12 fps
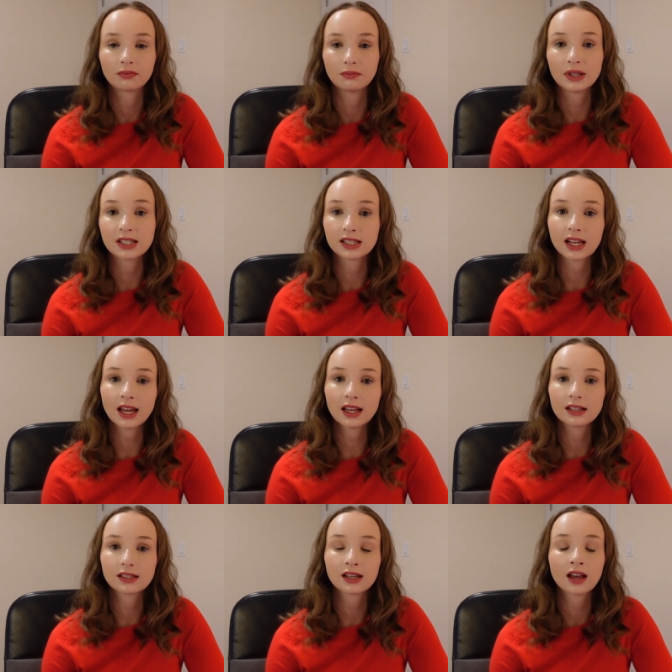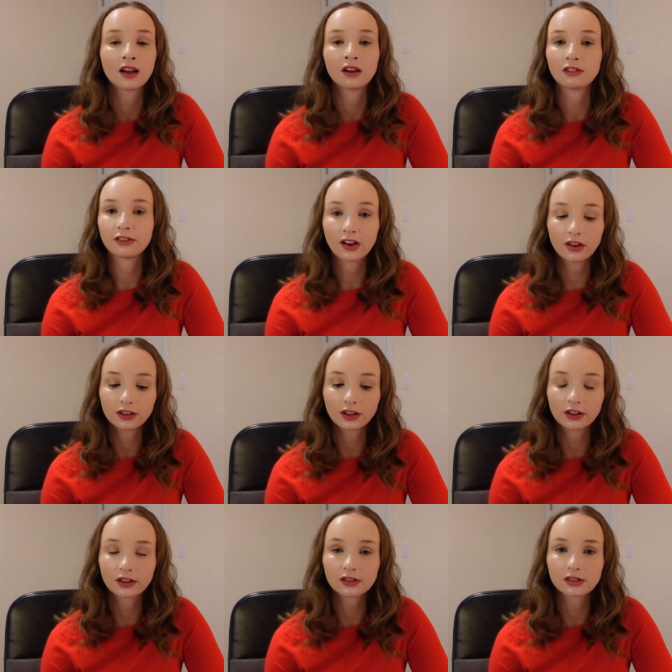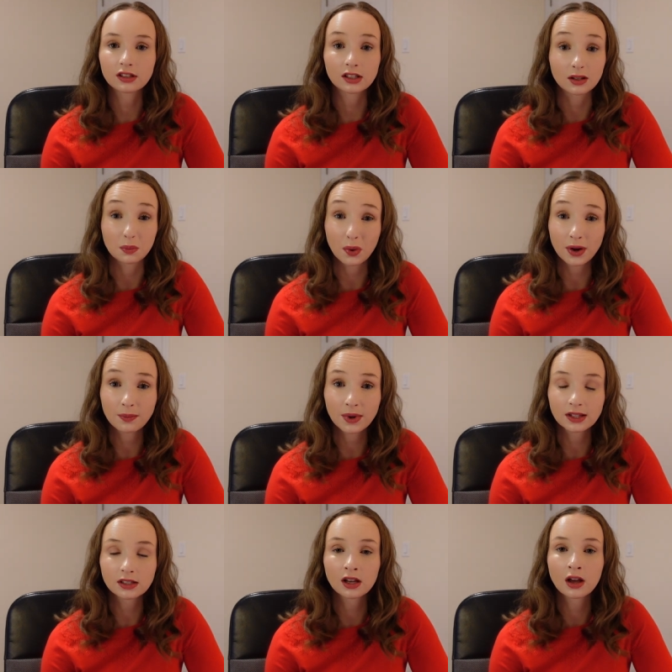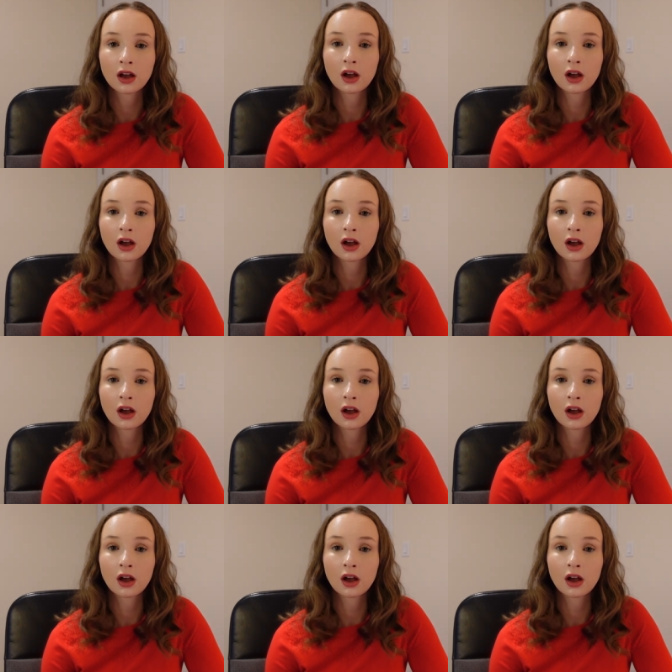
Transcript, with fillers: mistakes, failures, disappointments